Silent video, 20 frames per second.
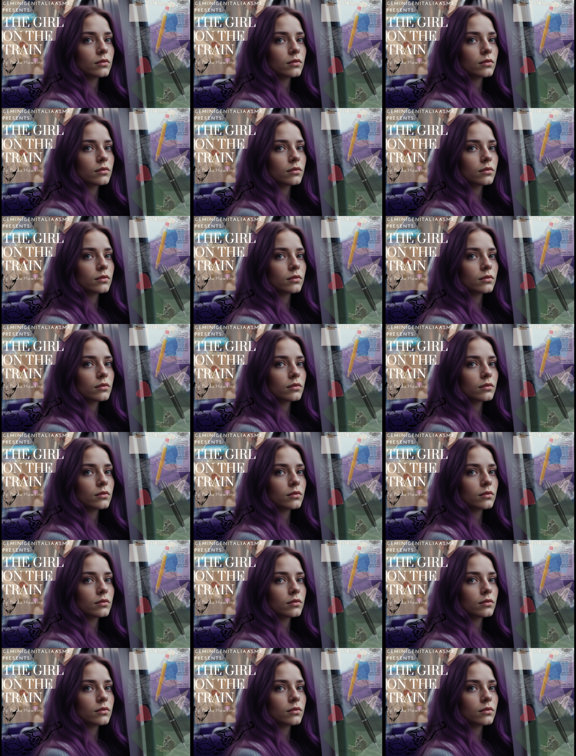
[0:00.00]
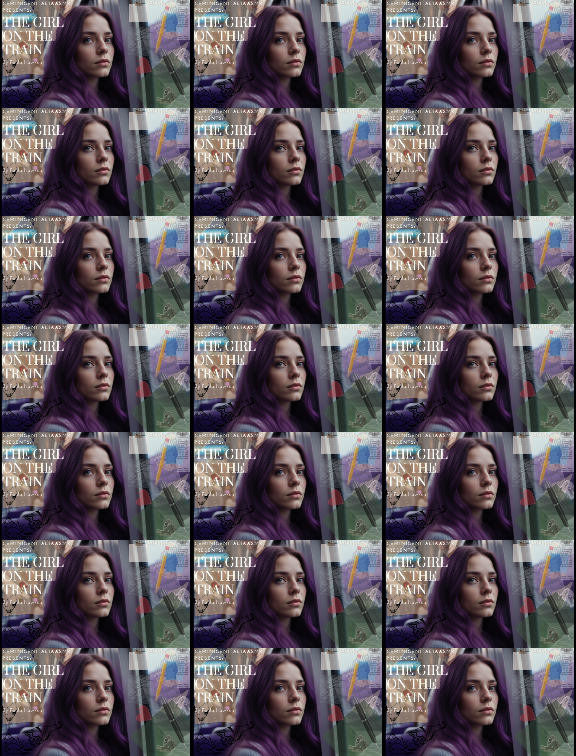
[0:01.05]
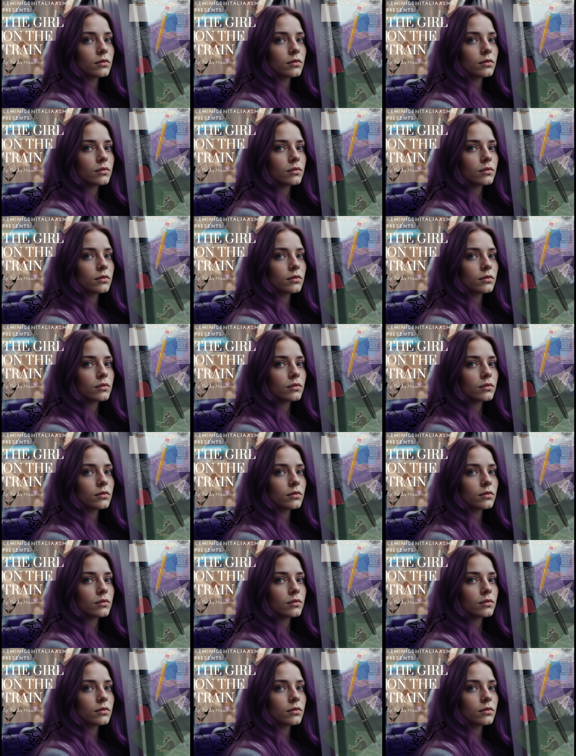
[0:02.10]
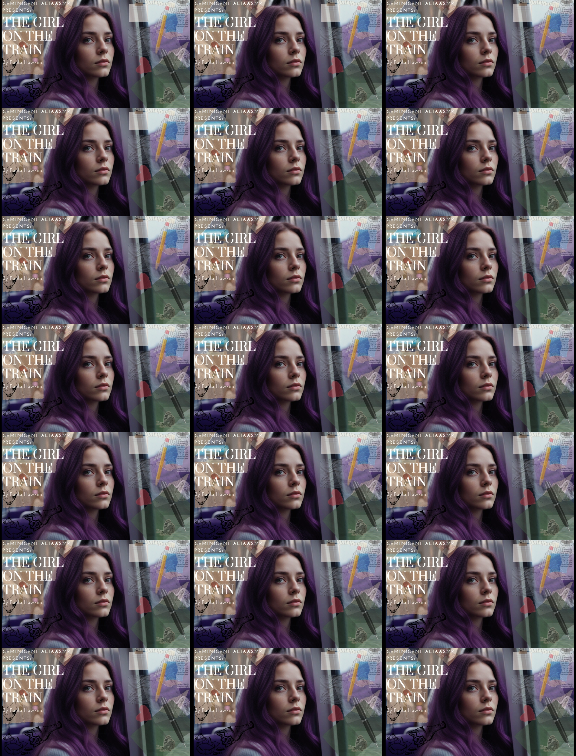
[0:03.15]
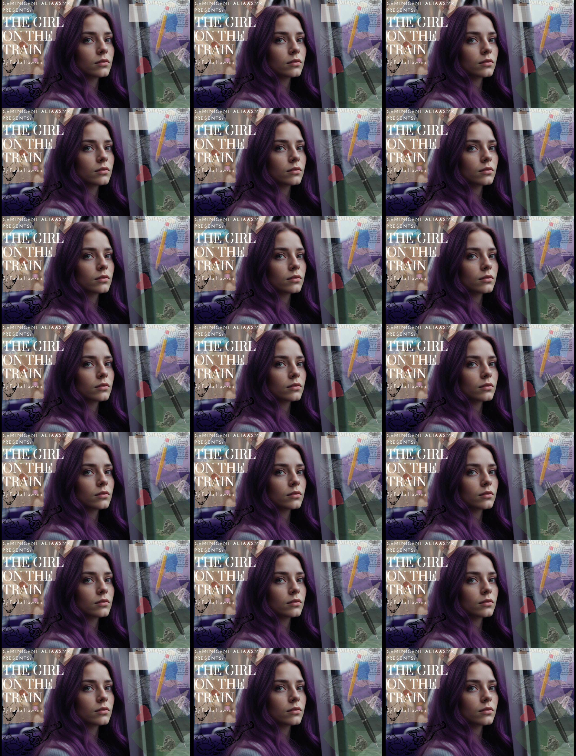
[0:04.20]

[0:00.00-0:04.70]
(no lip movement)